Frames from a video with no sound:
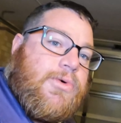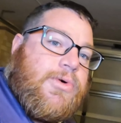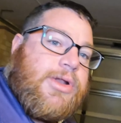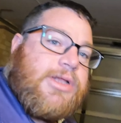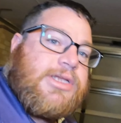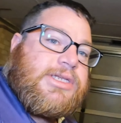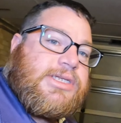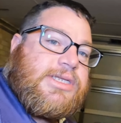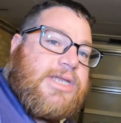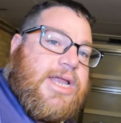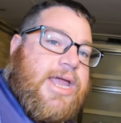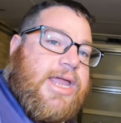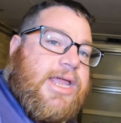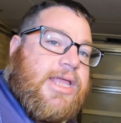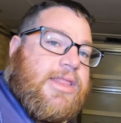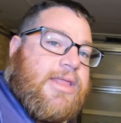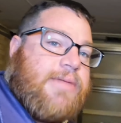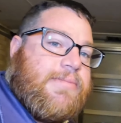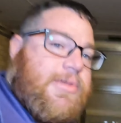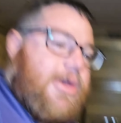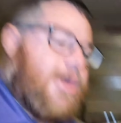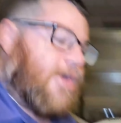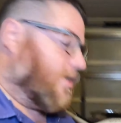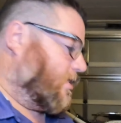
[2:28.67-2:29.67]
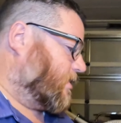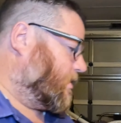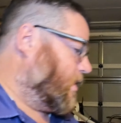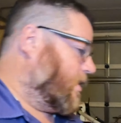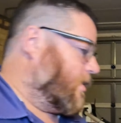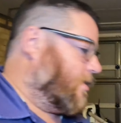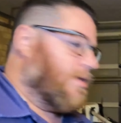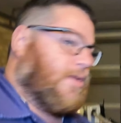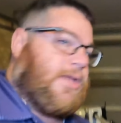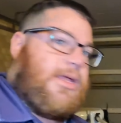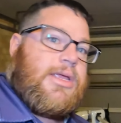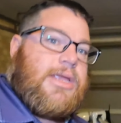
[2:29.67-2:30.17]
Watersnake the most.
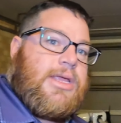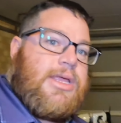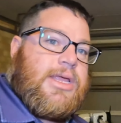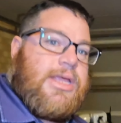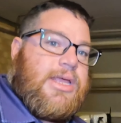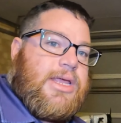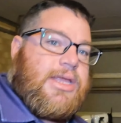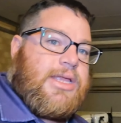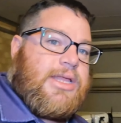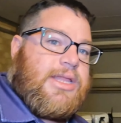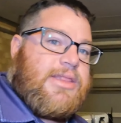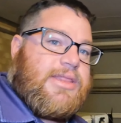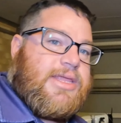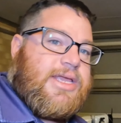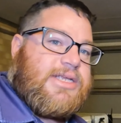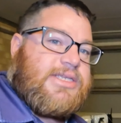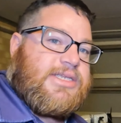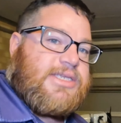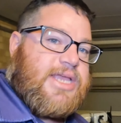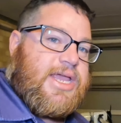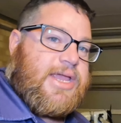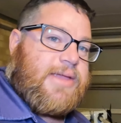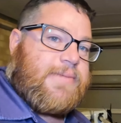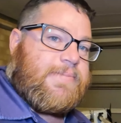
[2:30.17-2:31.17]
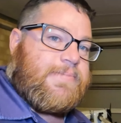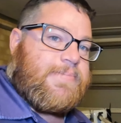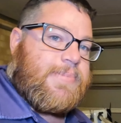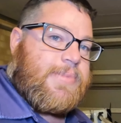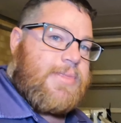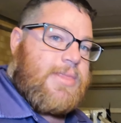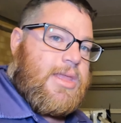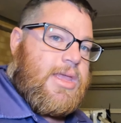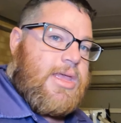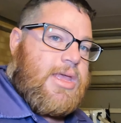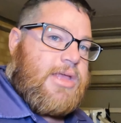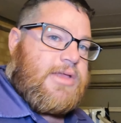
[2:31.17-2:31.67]
This thing.
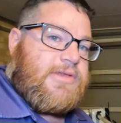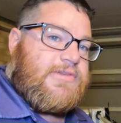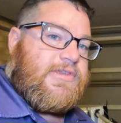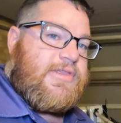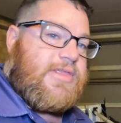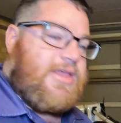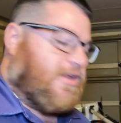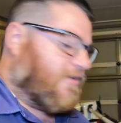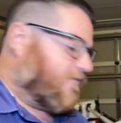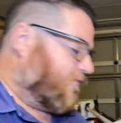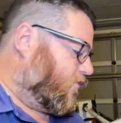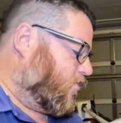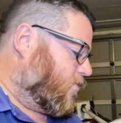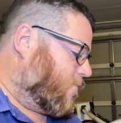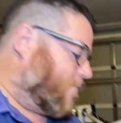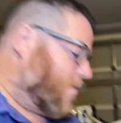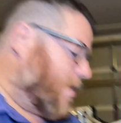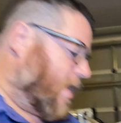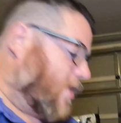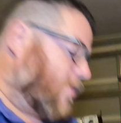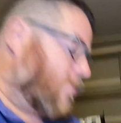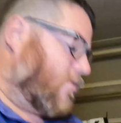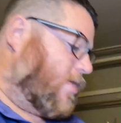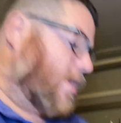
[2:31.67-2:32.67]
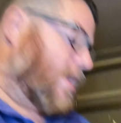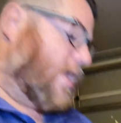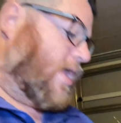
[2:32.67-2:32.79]
So this foot pedal